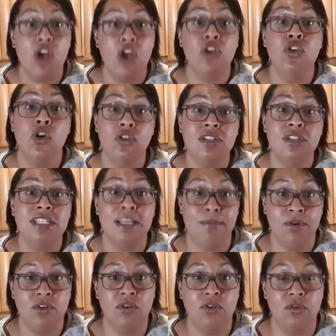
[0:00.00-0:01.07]

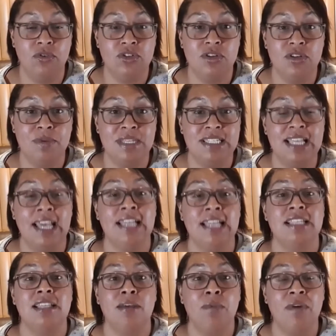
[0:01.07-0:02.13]
non-typical, shall we say.
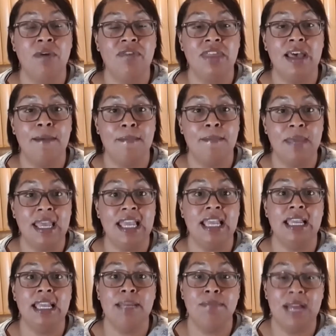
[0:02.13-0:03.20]
So whether that
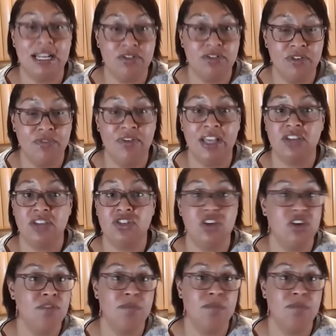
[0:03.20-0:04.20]
be bladder infection,